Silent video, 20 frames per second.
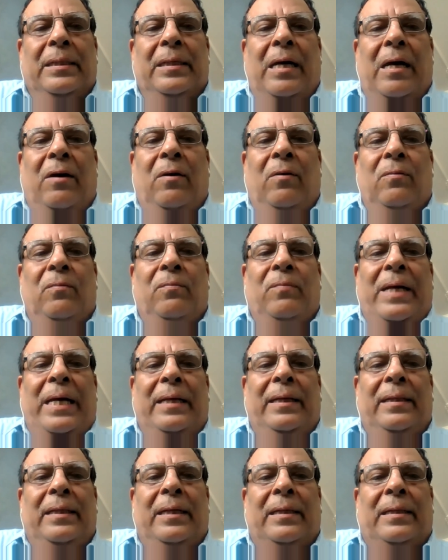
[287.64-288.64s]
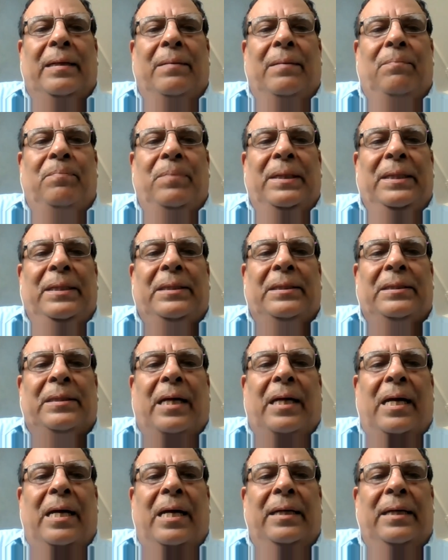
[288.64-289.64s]
now when the companies
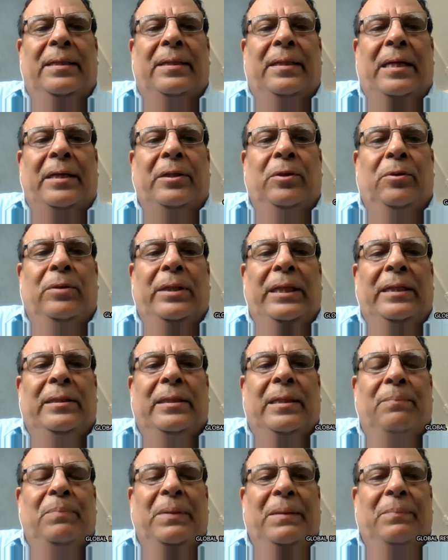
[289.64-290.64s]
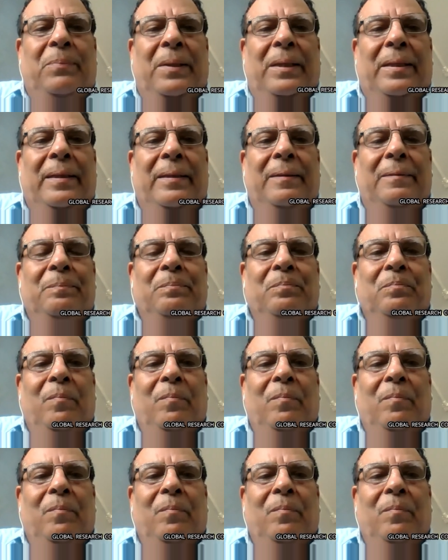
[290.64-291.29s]
start recruiting the people,